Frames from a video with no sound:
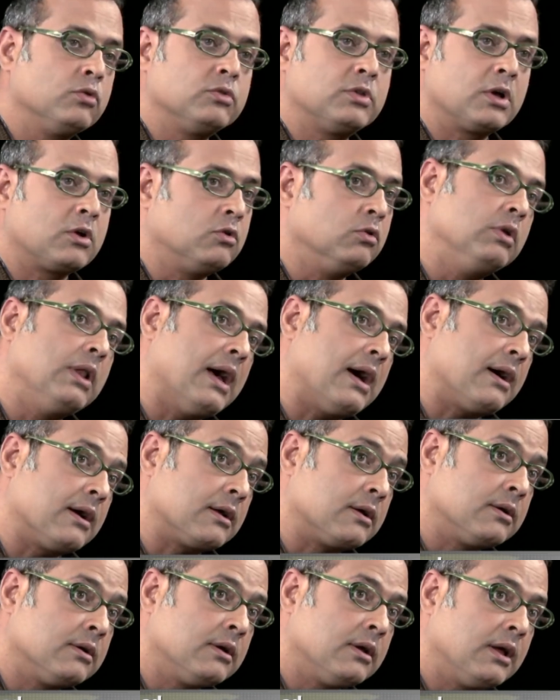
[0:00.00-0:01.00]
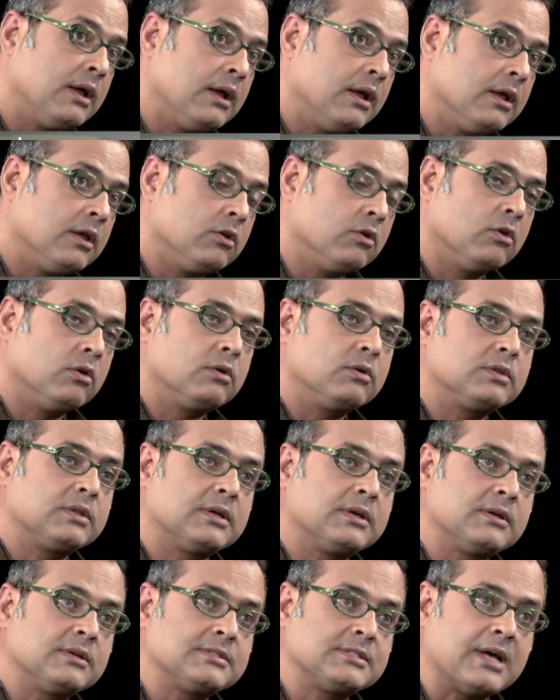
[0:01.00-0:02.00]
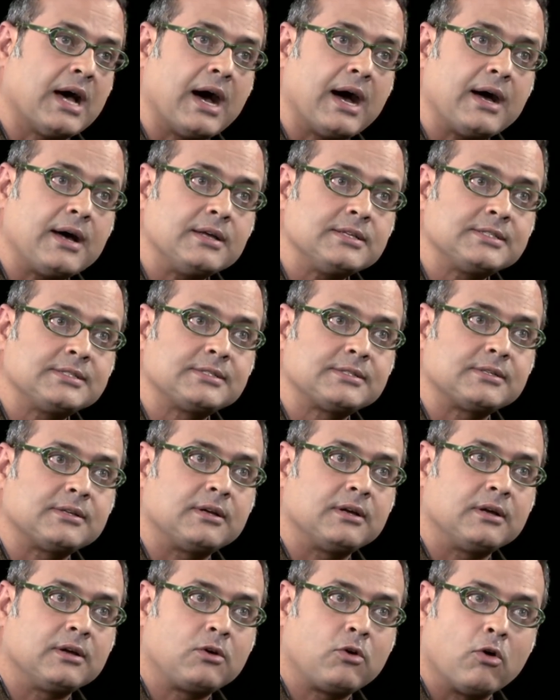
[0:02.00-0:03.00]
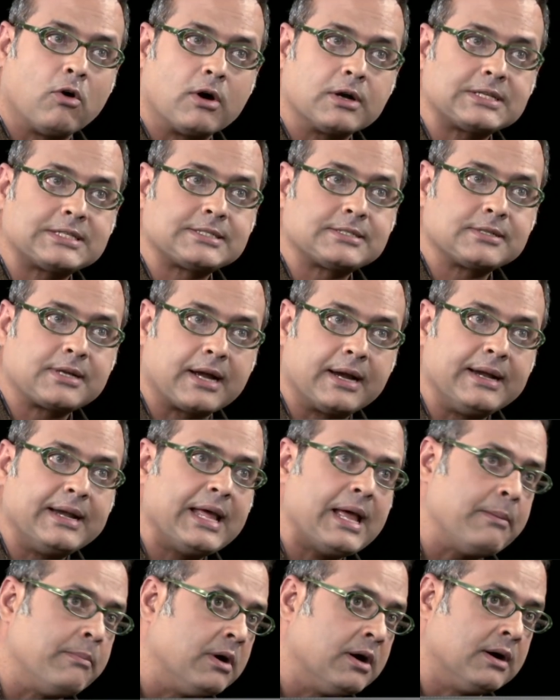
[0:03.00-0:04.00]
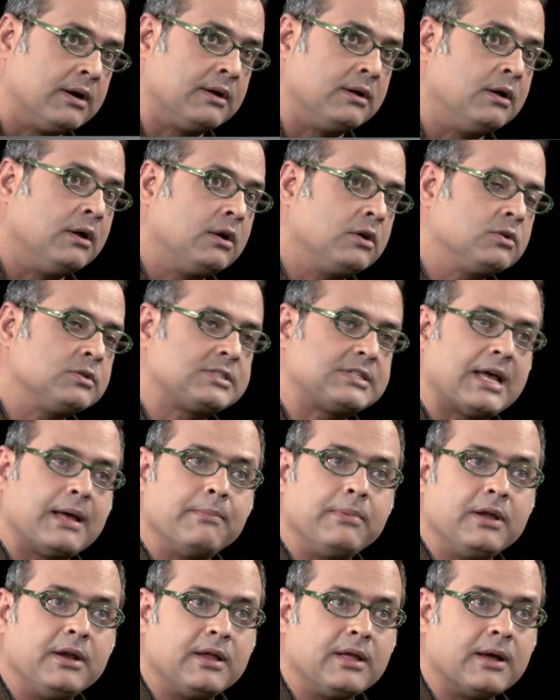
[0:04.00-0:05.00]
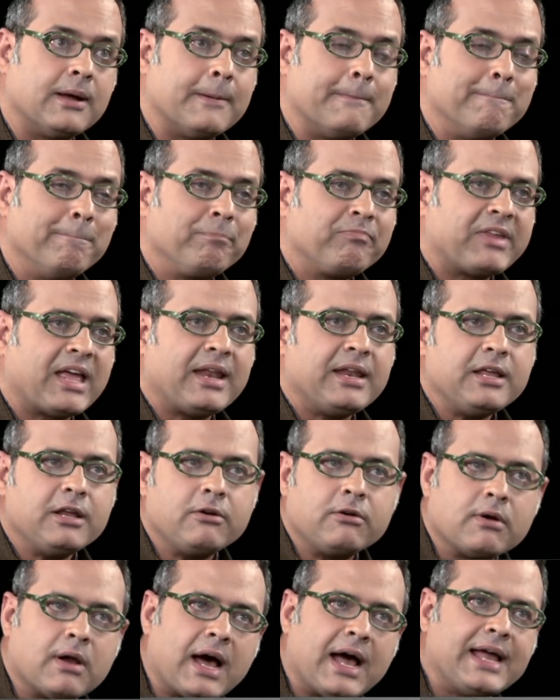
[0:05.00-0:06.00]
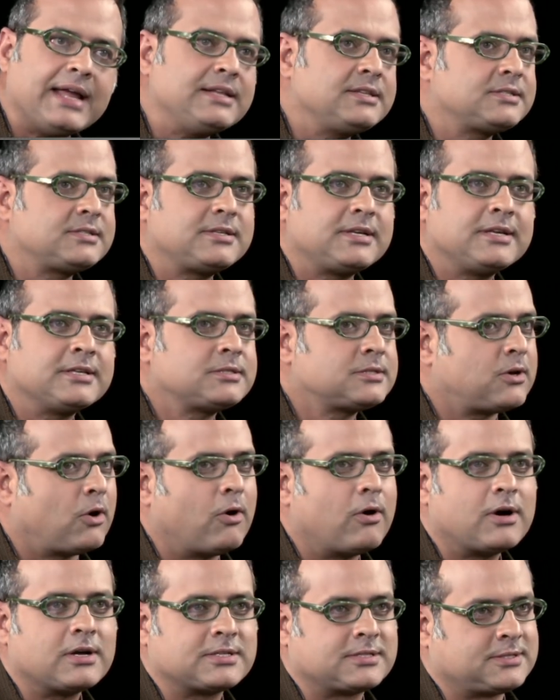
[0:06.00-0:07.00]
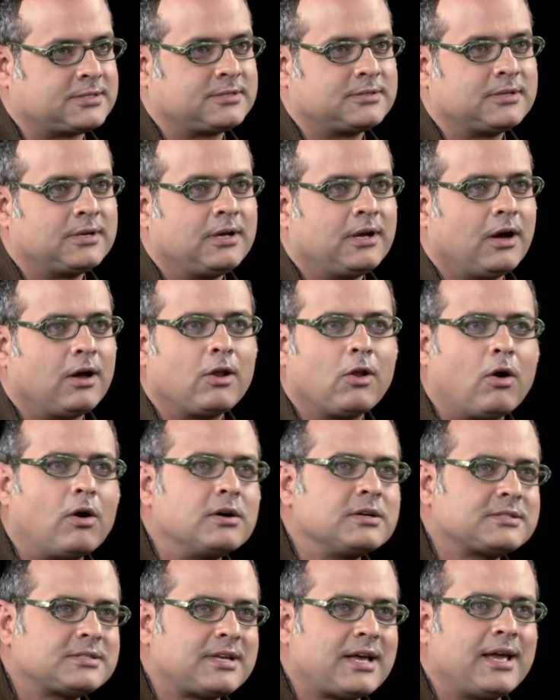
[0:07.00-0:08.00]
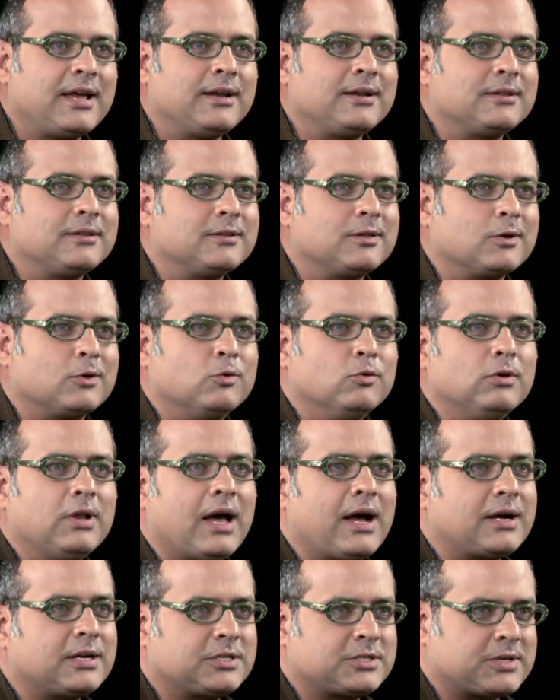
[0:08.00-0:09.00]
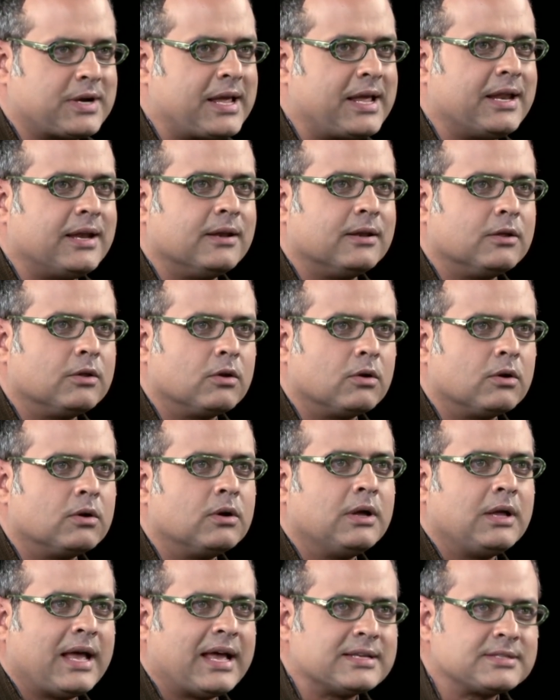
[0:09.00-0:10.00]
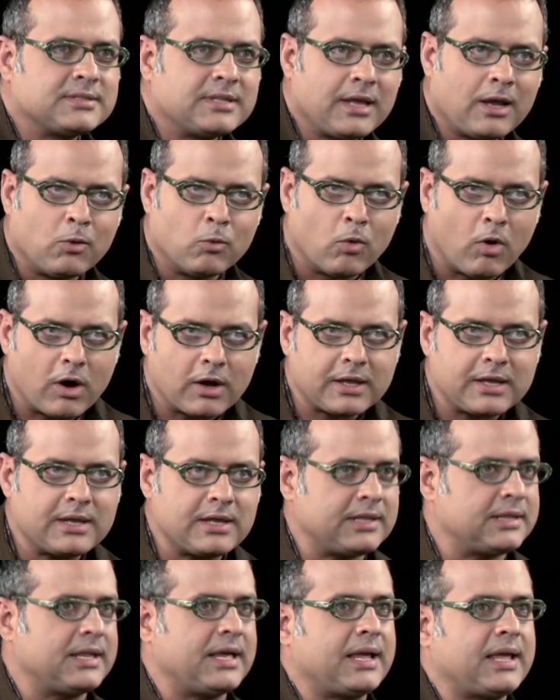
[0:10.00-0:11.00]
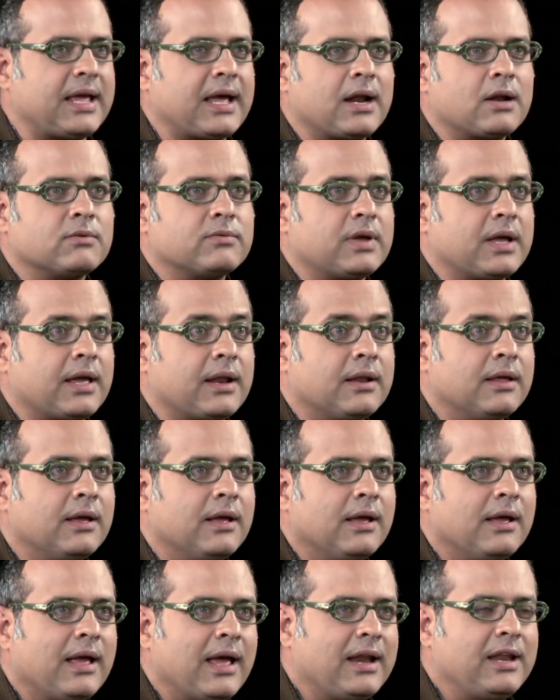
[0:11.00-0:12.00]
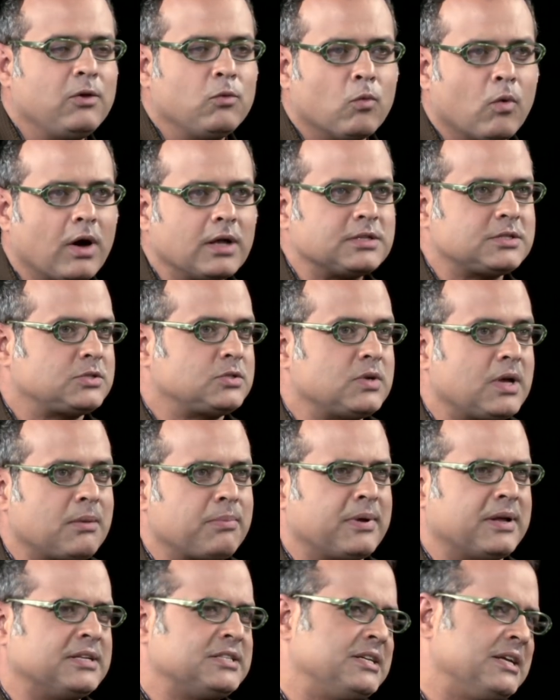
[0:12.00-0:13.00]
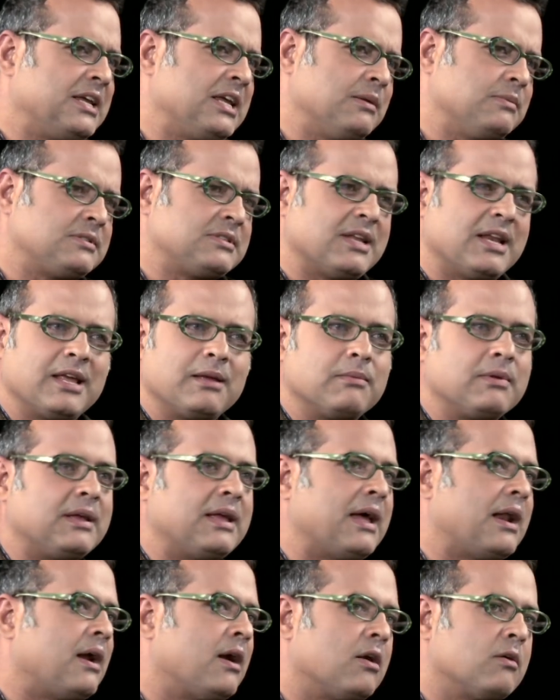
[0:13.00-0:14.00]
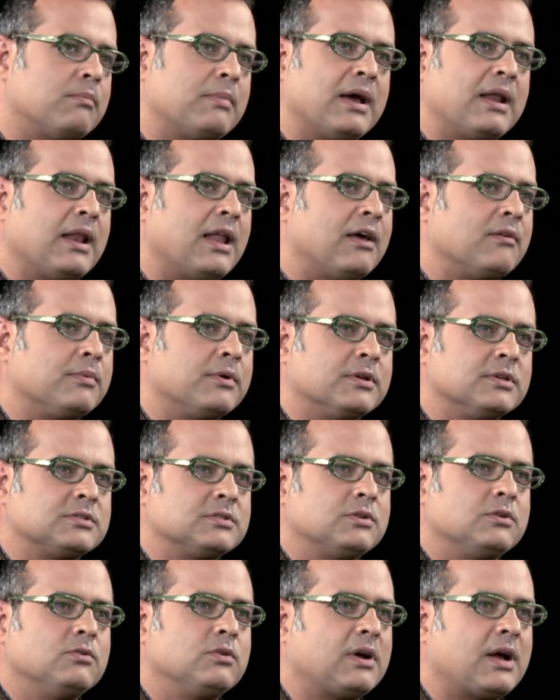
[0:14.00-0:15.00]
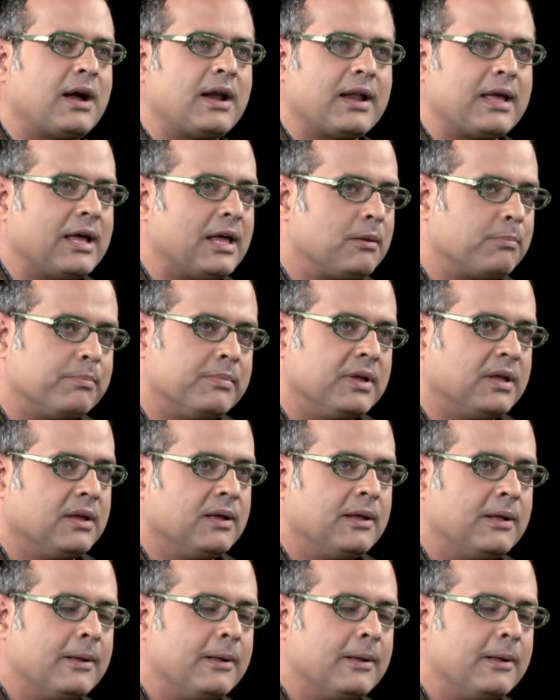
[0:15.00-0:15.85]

the Gulag. You know, the Tsar's uh, courts condemn her to Siberia. And he rides his horse alongside the Gulag train, you know, as they are walking in their caravan. And he wants to help her. And she keeps telling him, Get out of my life because you can't help me.